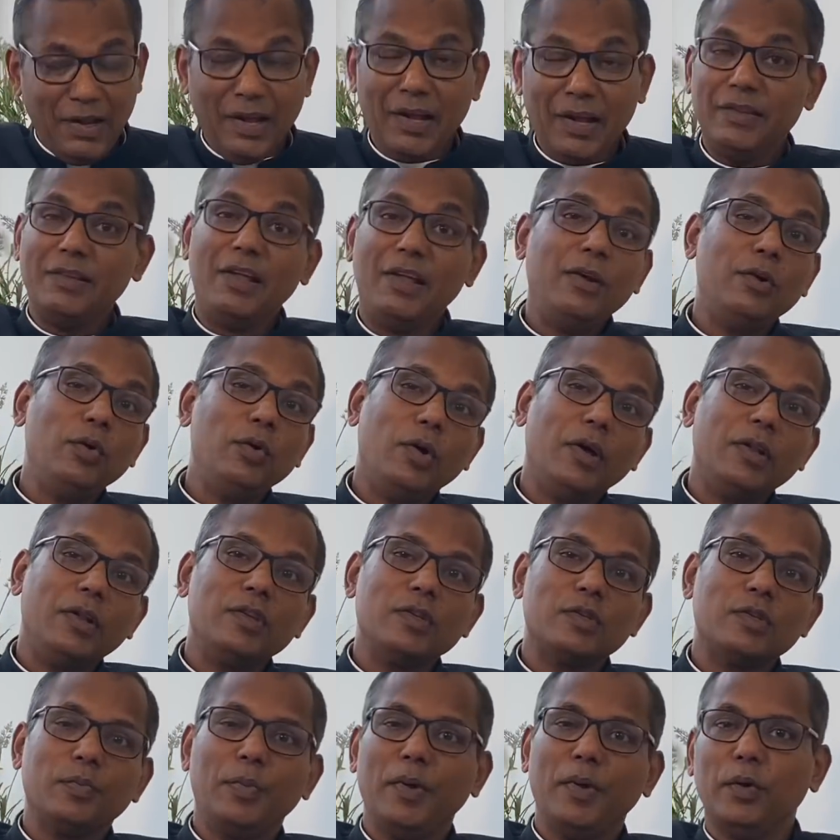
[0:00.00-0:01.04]
and then look at
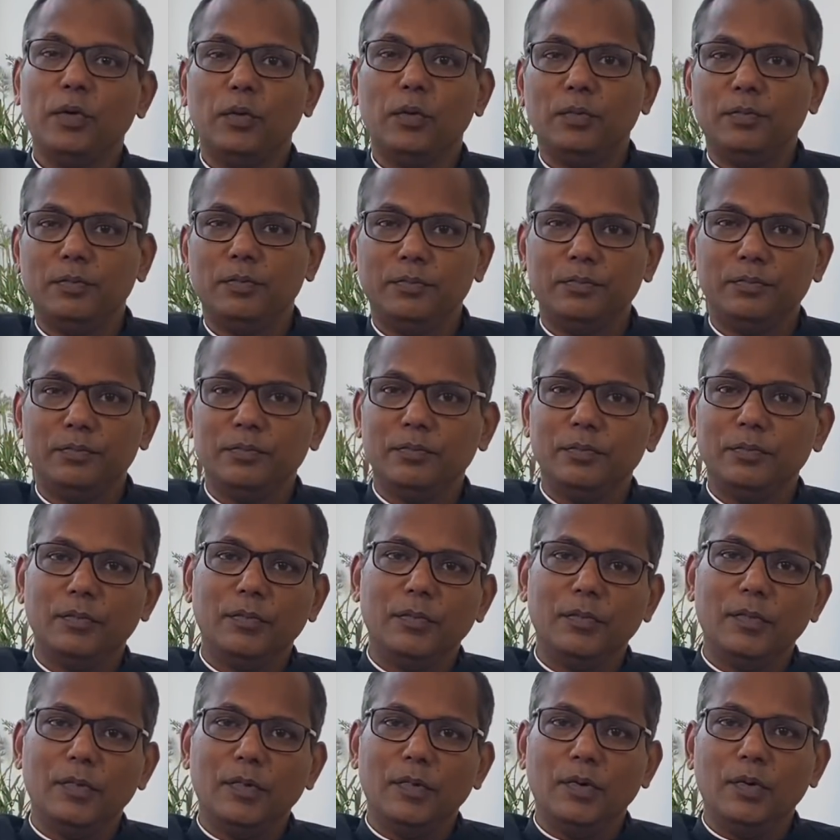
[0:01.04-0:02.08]
this widow
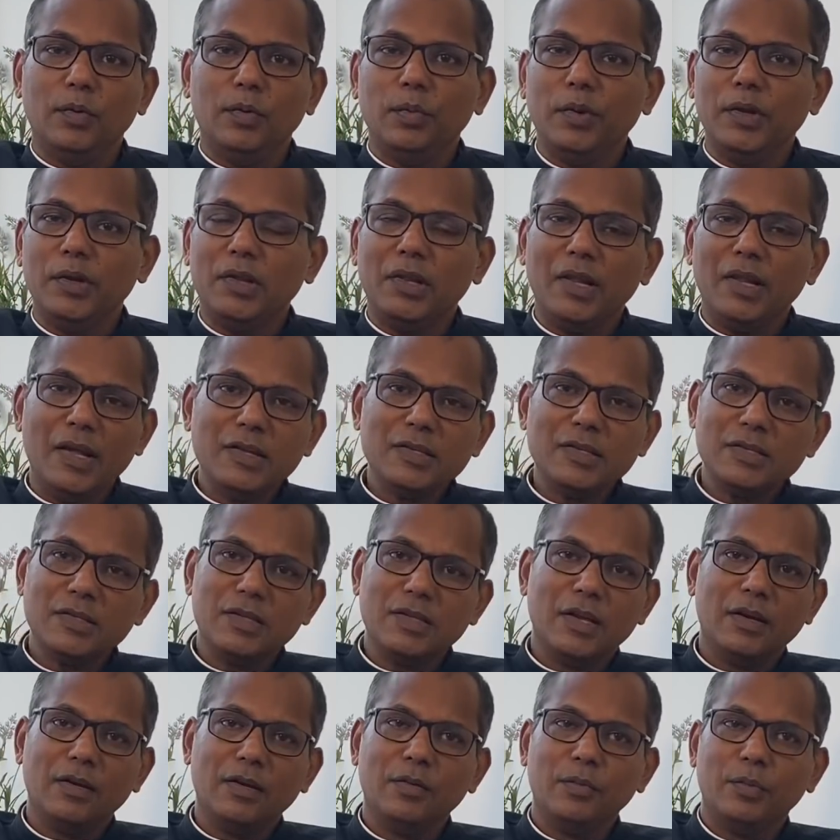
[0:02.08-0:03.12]
with
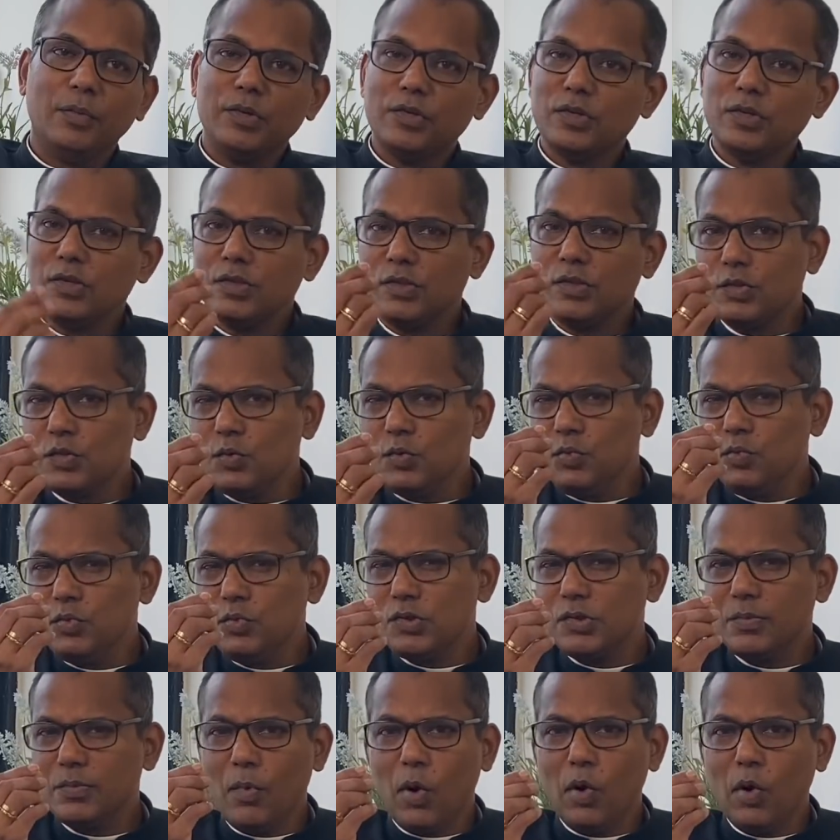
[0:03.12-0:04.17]
just two
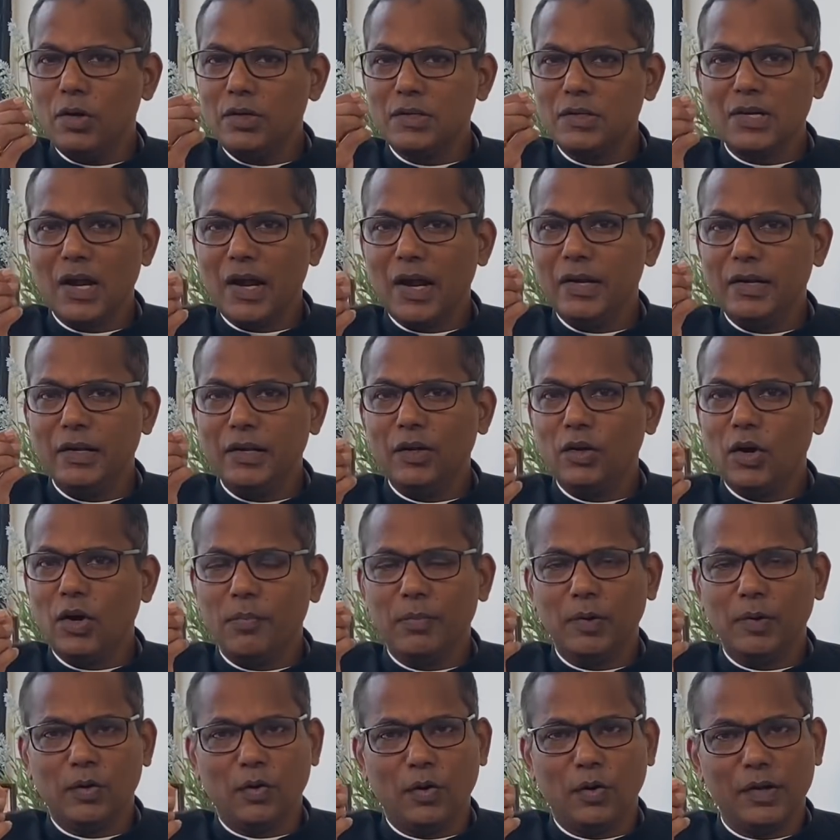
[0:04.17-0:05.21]
small tiny
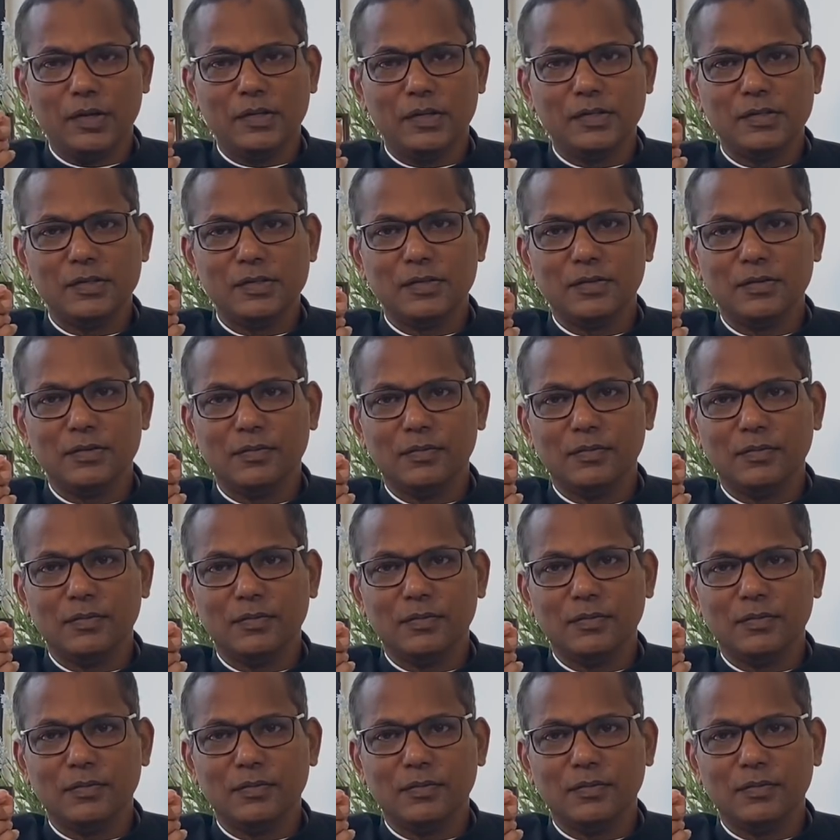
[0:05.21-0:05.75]
copper coins.